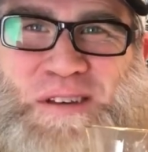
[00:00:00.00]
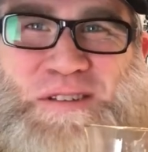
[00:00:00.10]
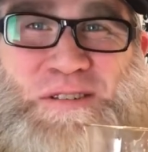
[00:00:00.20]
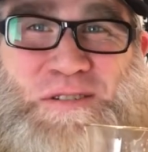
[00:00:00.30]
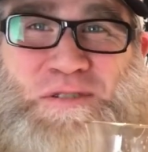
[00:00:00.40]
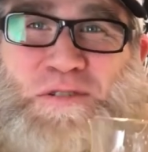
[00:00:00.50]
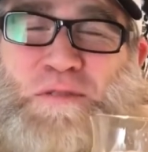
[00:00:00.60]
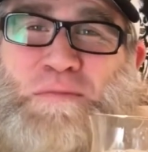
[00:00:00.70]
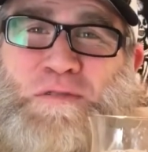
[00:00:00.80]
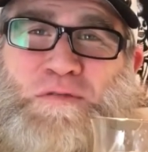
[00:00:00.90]
This is a
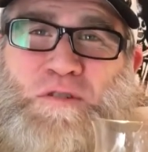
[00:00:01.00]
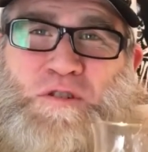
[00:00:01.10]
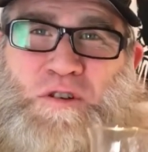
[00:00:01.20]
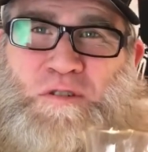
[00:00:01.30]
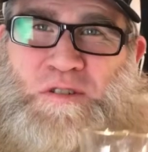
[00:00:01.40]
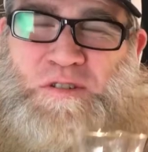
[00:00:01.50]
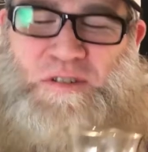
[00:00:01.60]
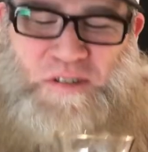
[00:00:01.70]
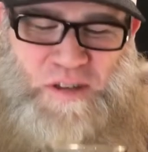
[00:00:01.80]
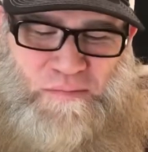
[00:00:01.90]
dessert beer for sure. This
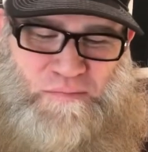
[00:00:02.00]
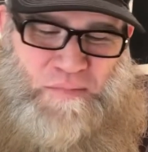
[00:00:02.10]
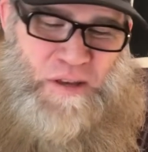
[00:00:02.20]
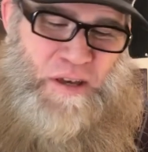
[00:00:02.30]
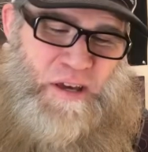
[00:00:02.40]
is something.